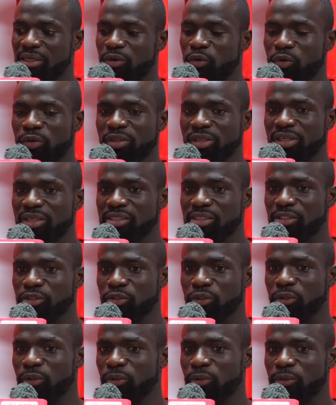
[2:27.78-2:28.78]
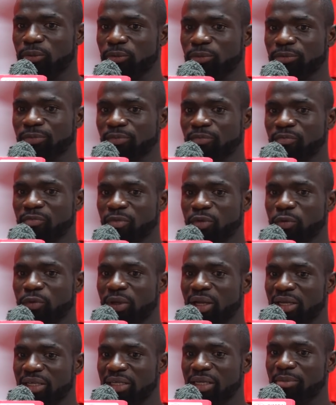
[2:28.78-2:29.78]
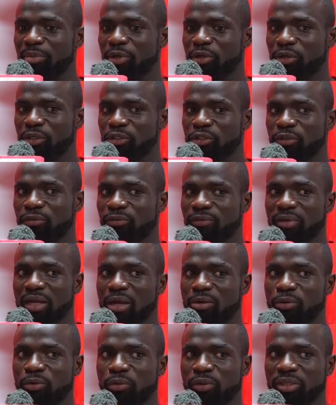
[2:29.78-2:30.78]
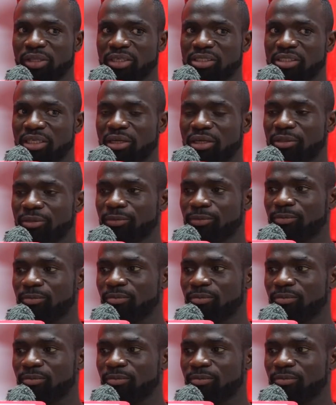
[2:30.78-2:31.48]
good things. So we are here because of how good things are.